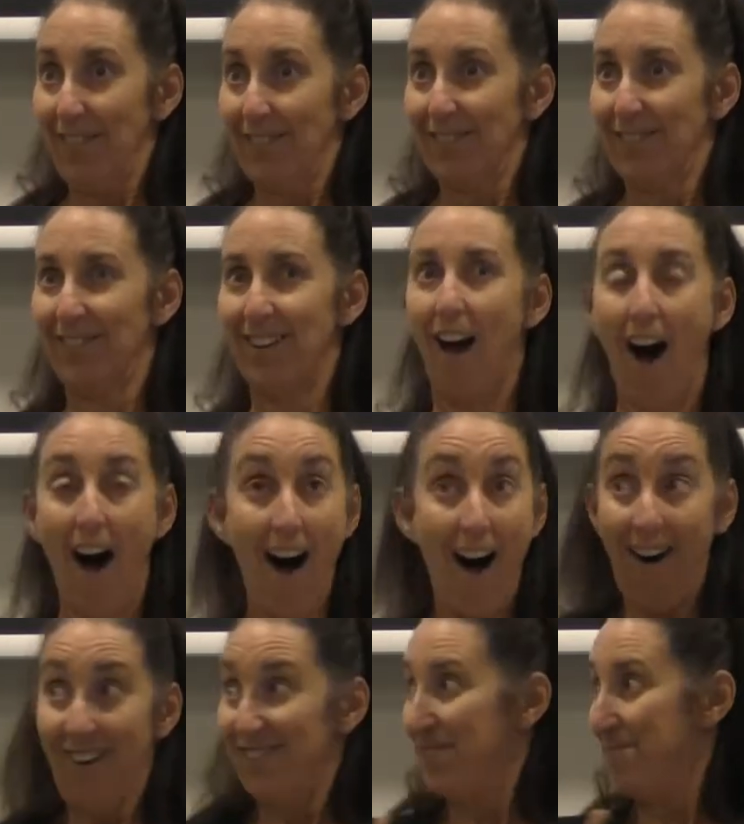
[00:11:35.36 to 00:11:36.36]
If you're
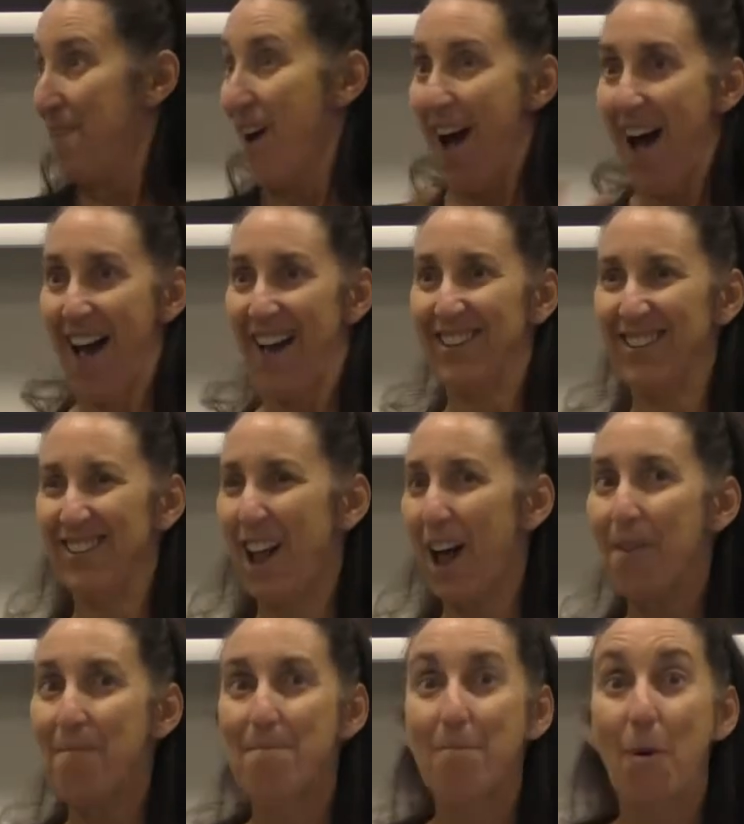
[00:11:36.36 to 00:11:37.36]
surprised, your
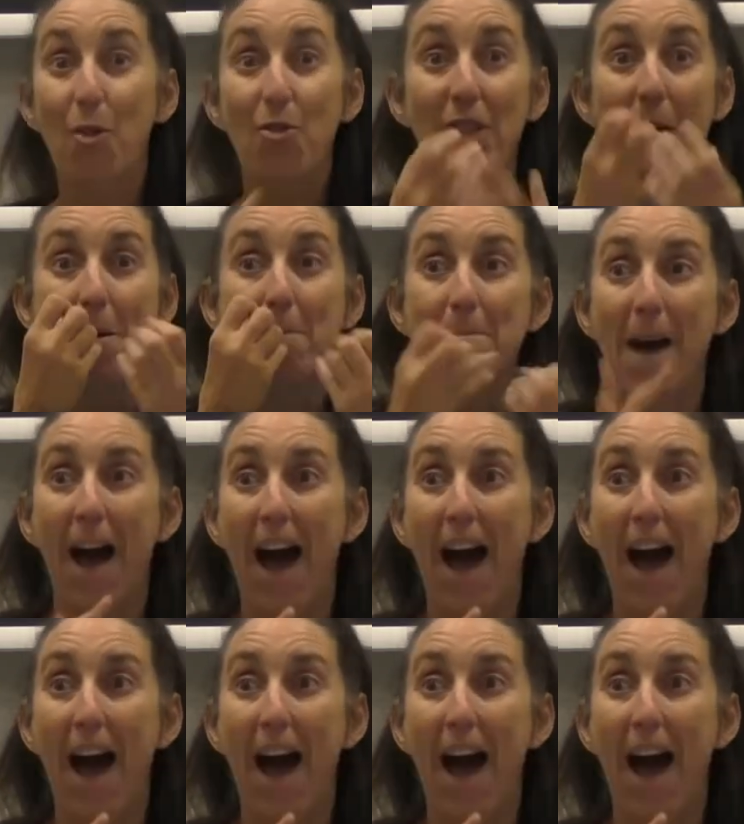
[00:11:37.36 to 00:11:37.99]
mouth is agape.